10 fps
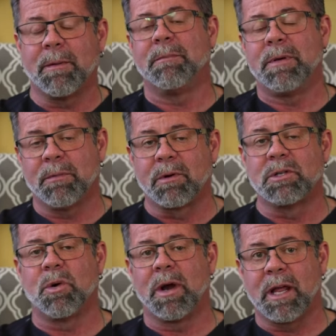I mean, people are
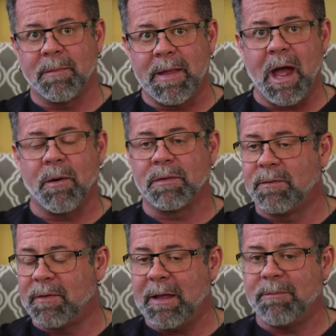joining up now with
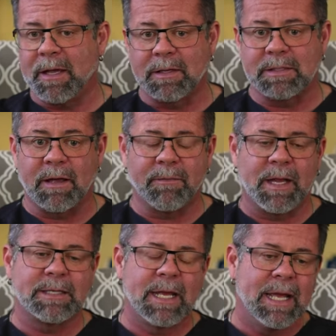vaping and stuff, but
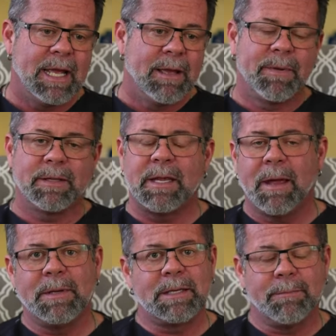that's, but
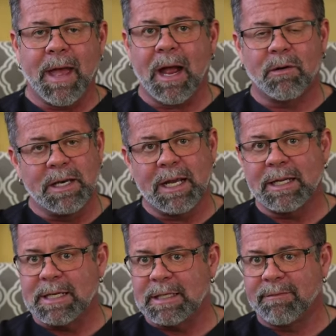I mean, tobacco
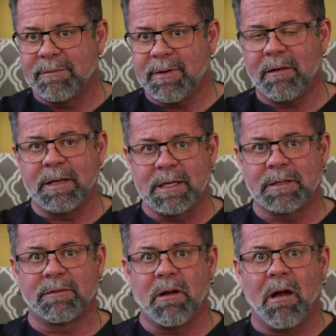nicotine is a very
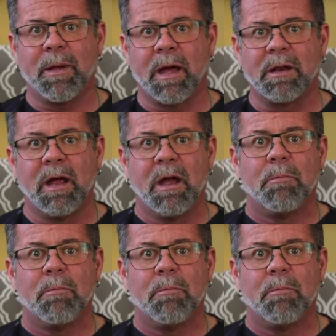addictive compound.